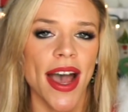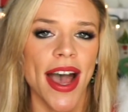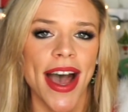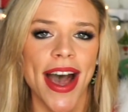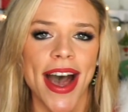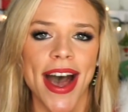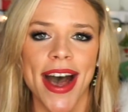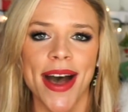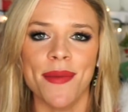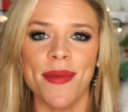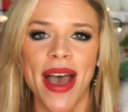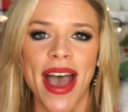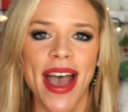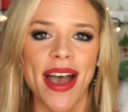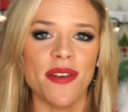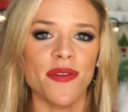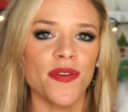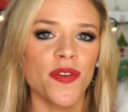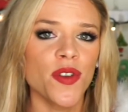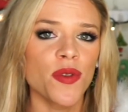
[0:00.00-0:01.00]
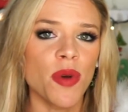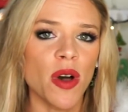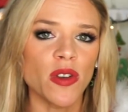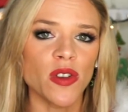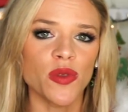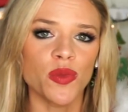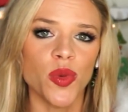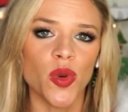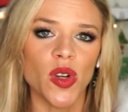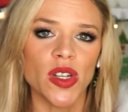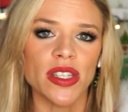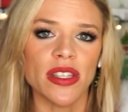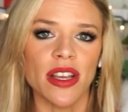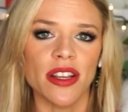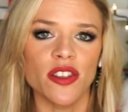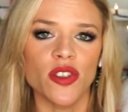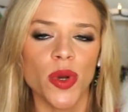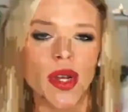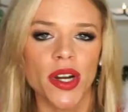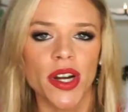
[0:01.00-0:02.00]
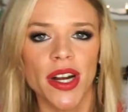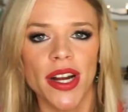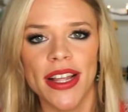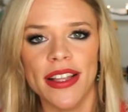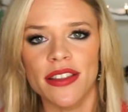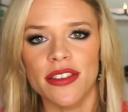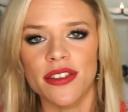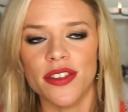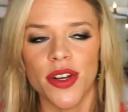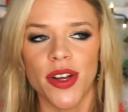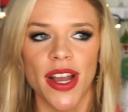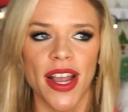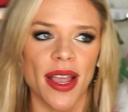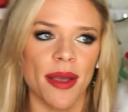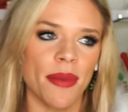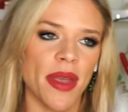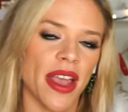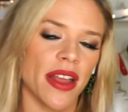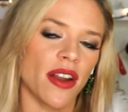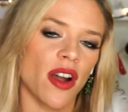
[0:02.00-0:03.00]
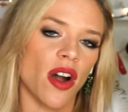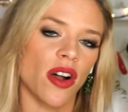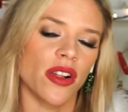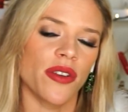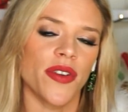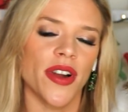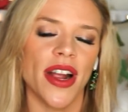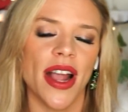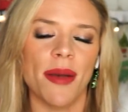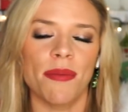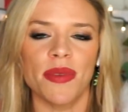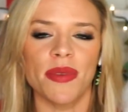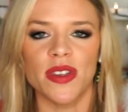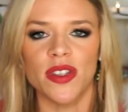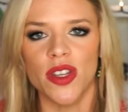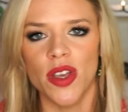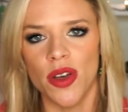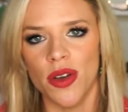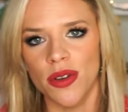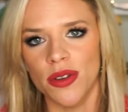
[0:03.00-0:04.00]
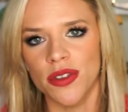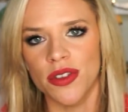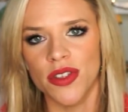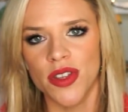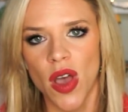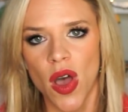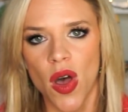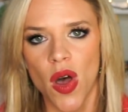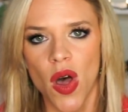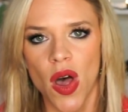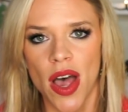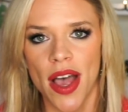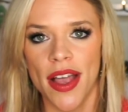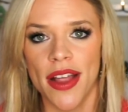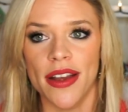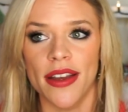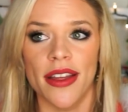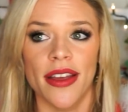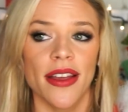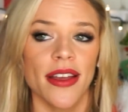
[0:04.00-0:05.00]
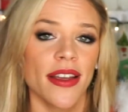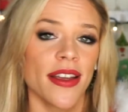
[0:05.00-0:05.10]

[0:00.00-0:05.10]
at Fubo Sports on Twitter, Instagram, and all of our episodes on